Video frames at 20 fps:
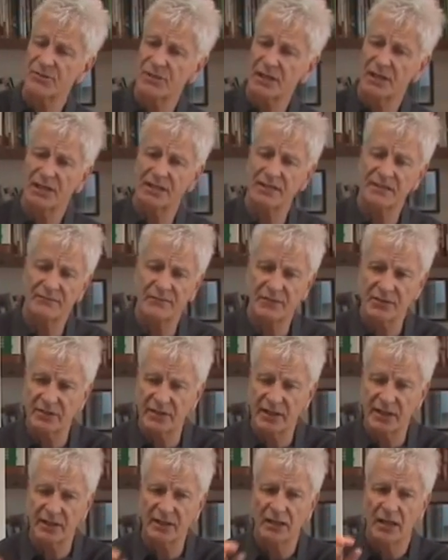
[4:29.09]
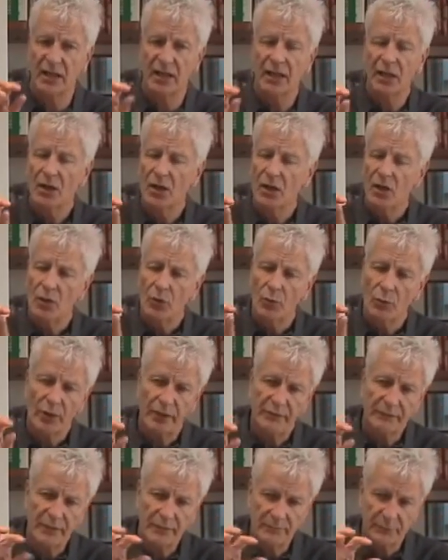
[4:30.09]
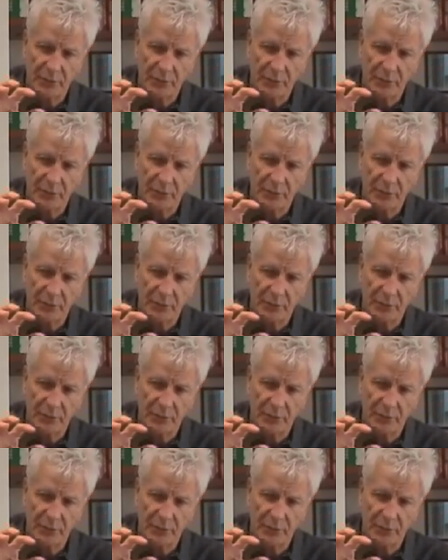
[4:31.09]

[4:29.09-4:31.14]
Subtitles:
collective learning. When we